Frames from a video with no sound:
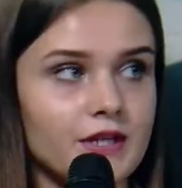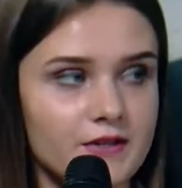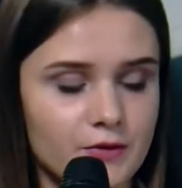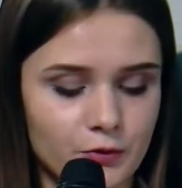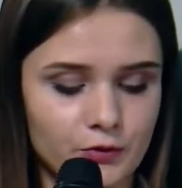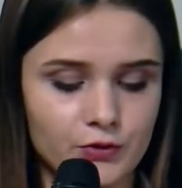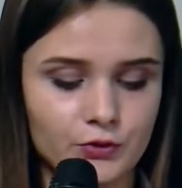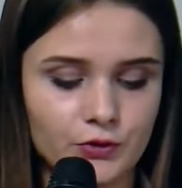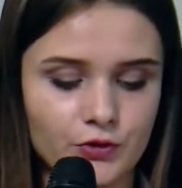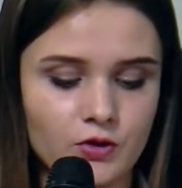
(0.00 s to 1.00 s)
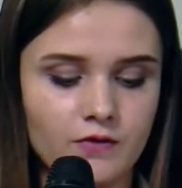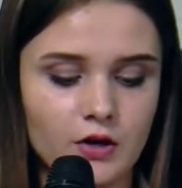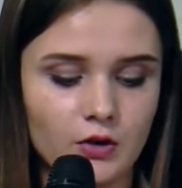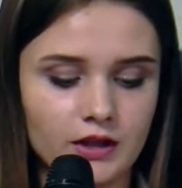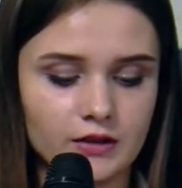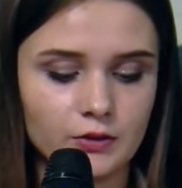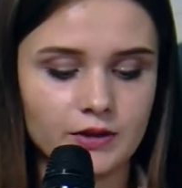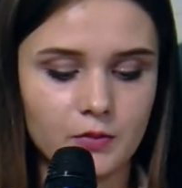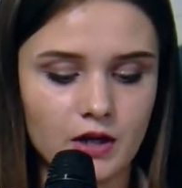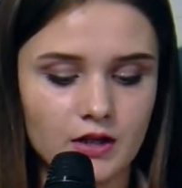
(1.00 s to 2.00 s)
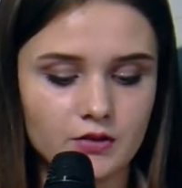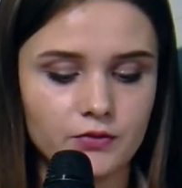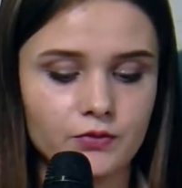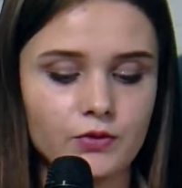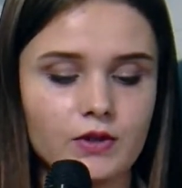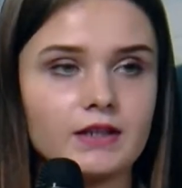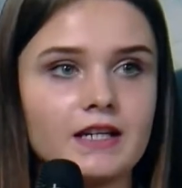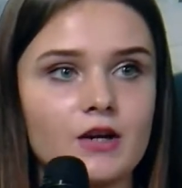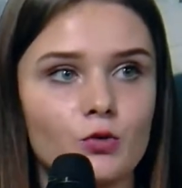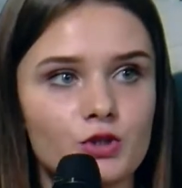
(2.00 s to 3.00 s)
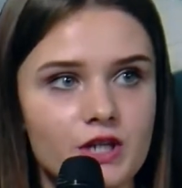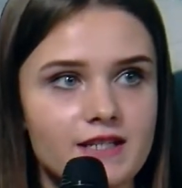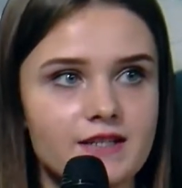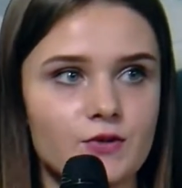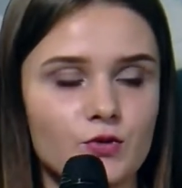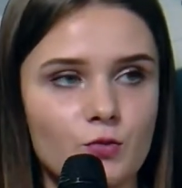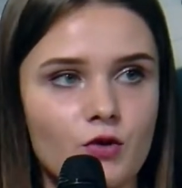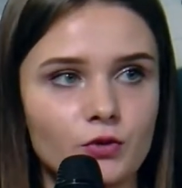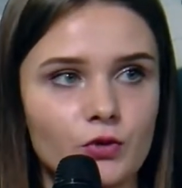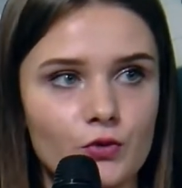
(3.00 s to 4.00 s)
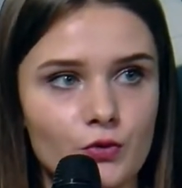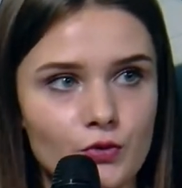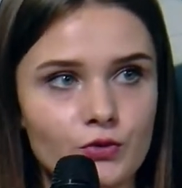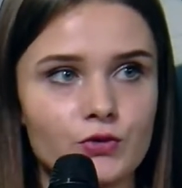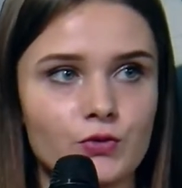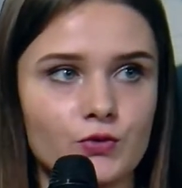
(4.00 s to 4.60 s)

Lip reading: the good carriers of Ukrainian language. I would like to thank you. I would like